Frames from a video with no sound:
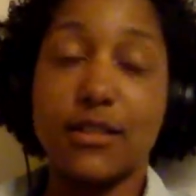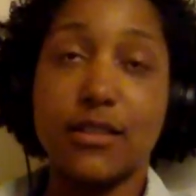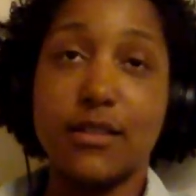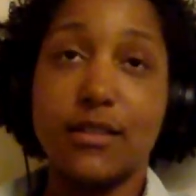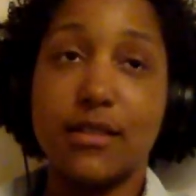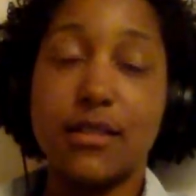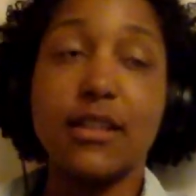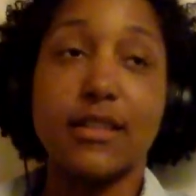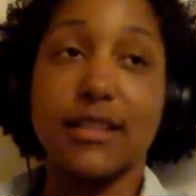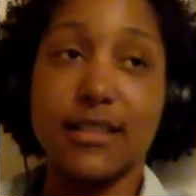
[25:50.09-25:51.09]
the
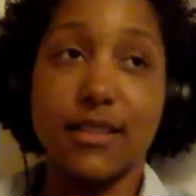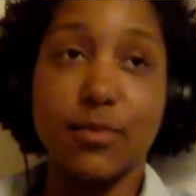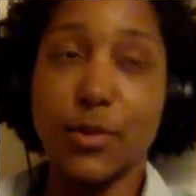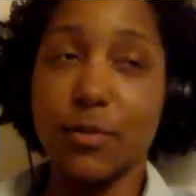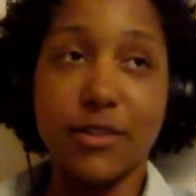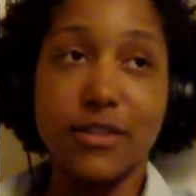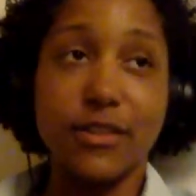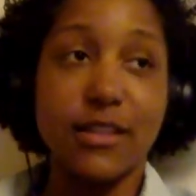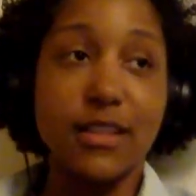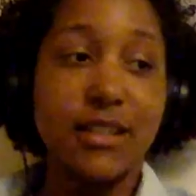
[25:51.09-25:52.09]
dog Diggins, both
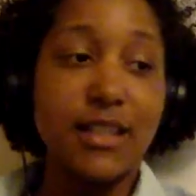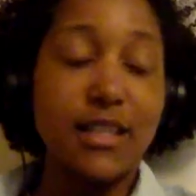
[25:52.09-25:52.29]
monsters.